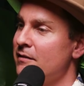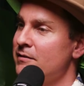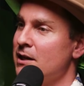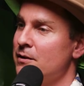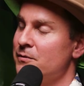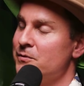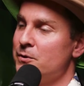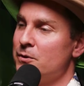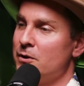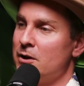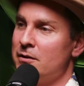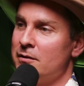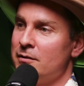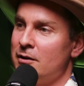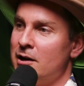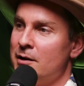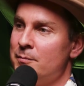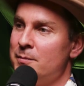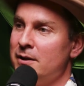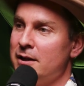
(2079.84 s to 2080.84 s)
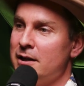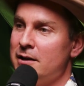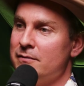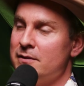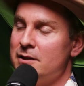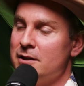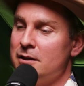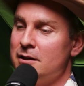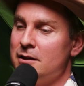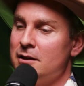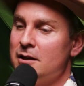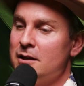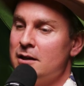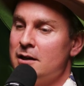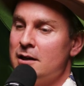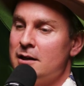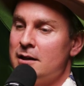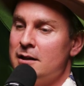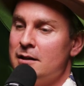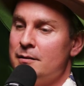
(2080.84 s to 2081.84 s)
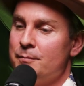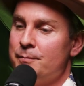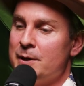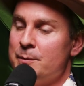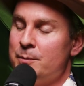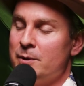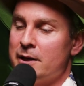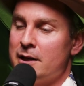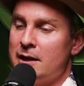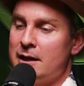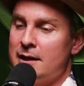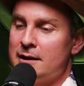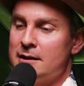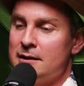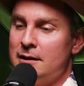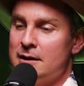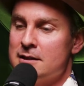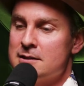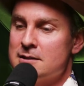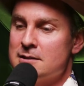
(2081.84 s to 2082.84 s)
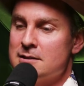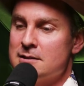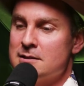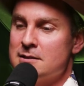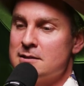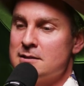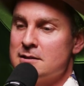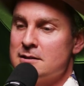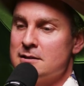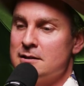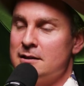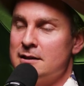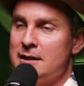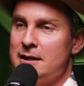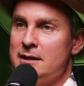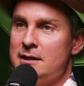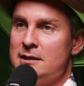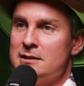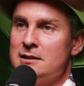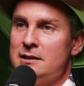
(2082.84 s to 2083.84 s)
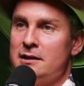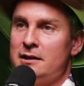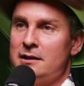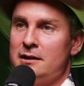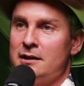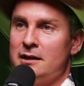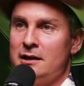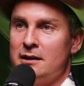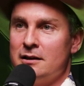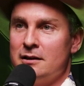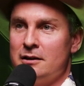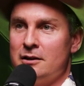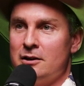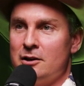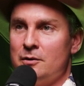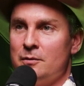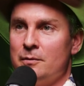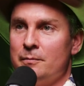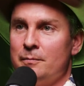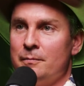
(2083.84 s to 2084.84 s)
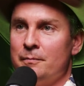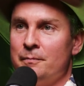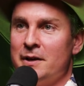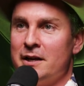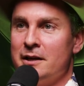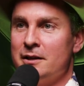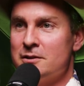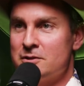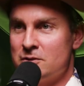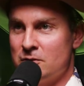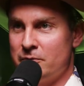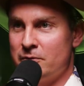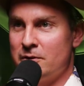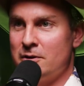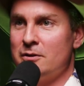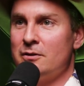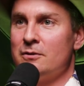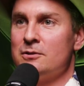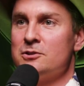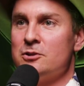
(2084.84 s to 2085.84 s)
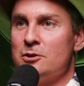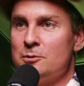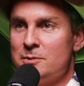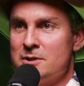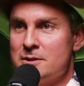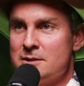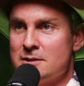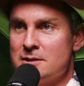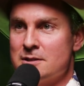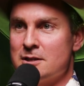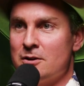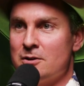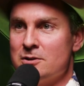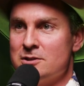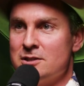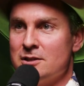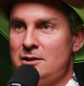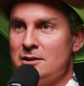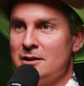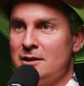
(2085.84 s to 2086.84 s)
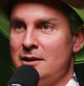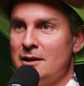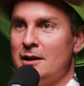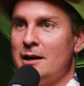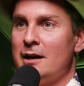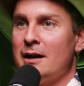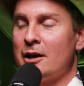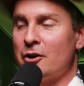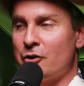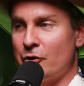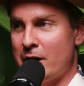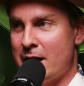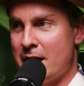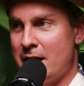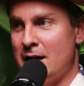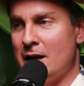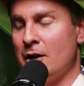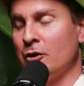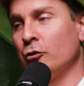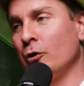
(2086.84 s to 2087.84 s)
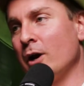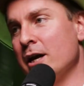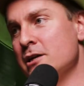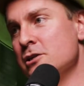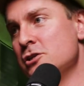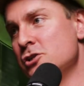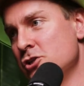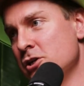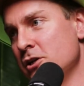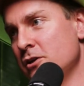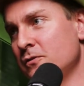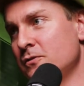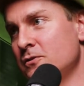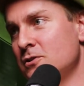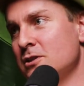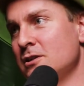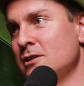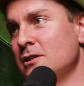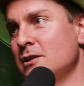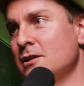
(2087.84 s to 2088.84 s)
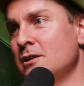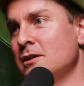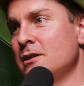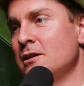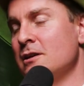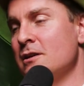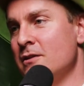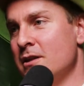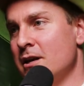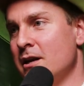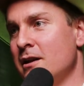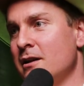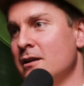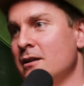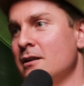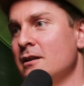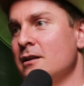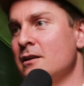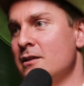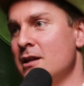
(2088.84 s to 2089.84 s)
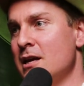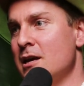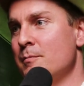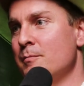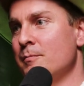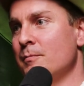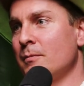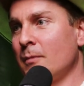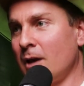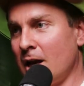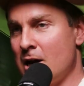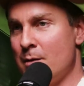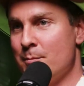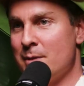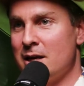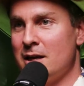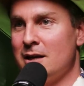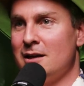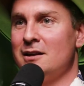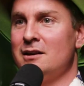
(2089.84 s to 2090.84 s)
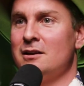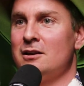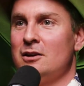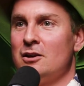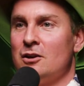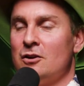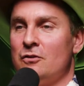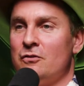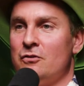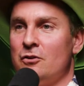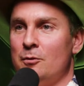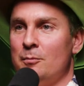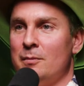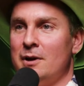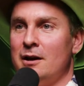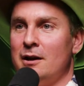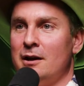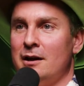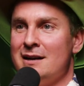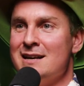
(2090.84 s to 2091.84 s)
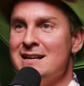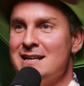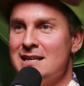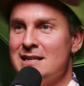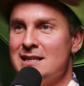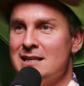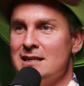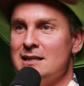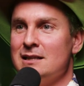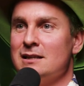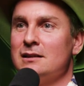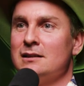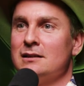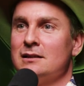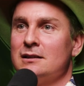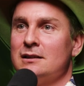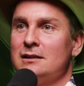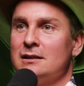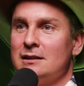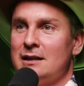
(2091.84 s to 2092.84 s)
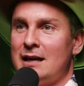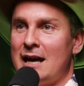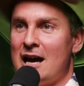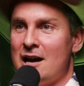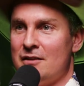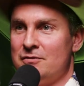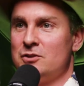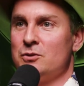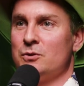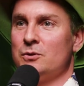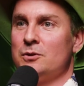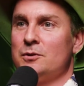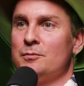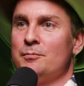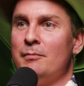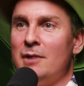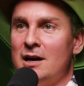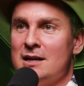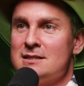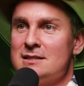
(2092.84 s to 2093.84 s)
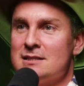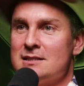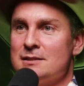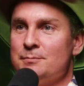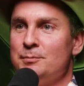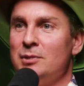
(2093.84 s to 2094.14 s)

that view. I believe that people are going to get the lessons that they need to get. And, you know, being sovereign and autonomous is going to create a greater shift than them coming in from a needy, have to, must